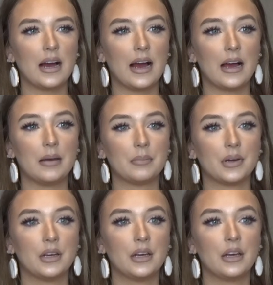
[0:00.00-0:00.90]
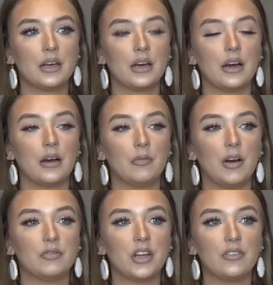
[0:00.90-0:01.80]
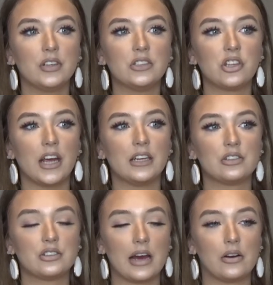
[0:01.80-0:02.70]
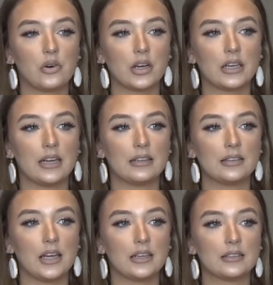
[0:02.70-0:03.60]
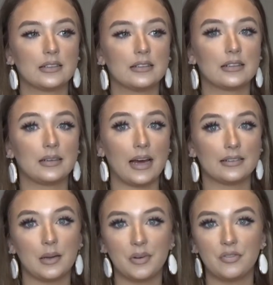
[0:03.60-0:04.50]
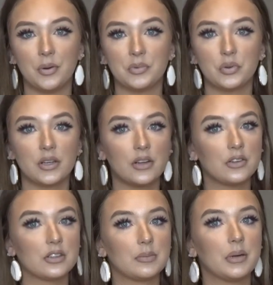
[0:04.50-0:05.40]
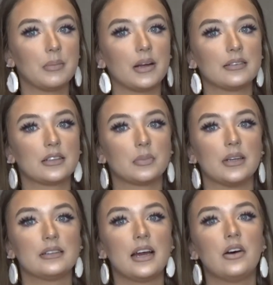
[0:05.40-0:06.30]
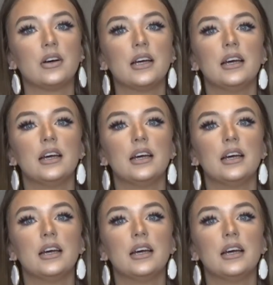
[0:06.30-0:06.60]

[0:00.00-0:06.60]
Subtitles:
I've definitely changed how I organize things since the last time I filmed one of those. It's been about 6 months now.